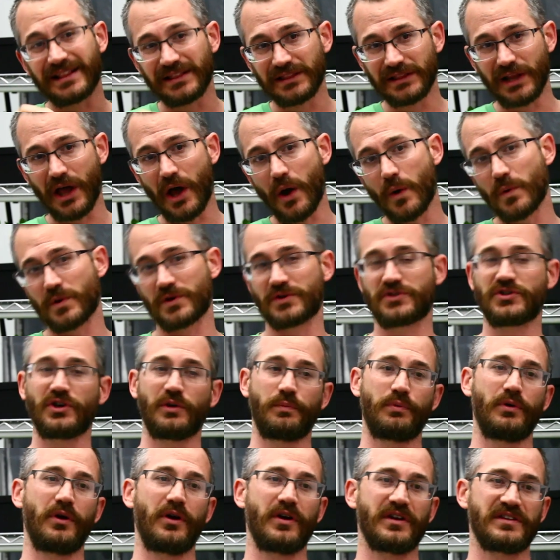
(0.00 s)
lowers your
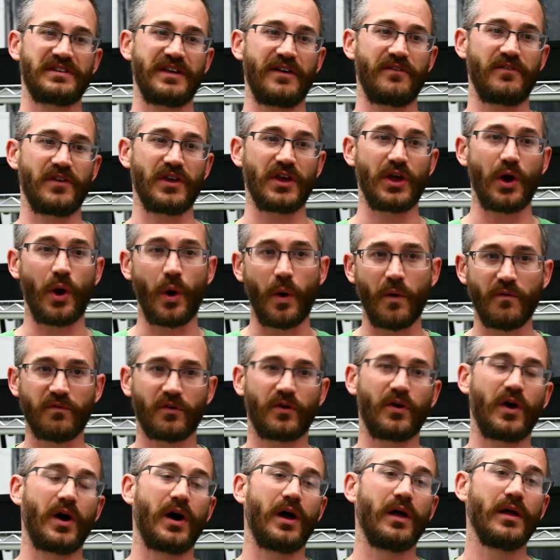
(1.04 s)
productivity
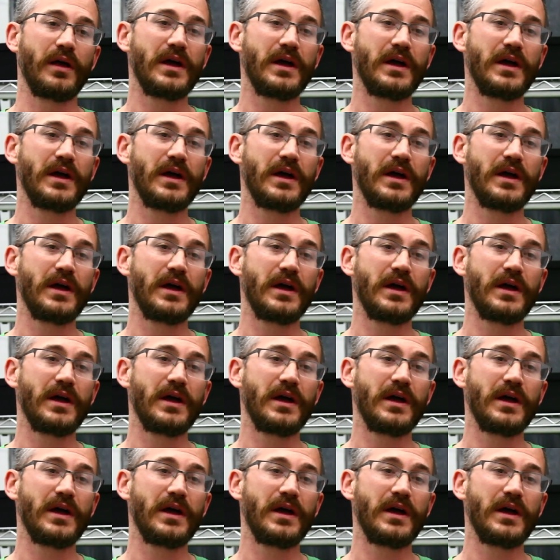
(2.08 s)
overall.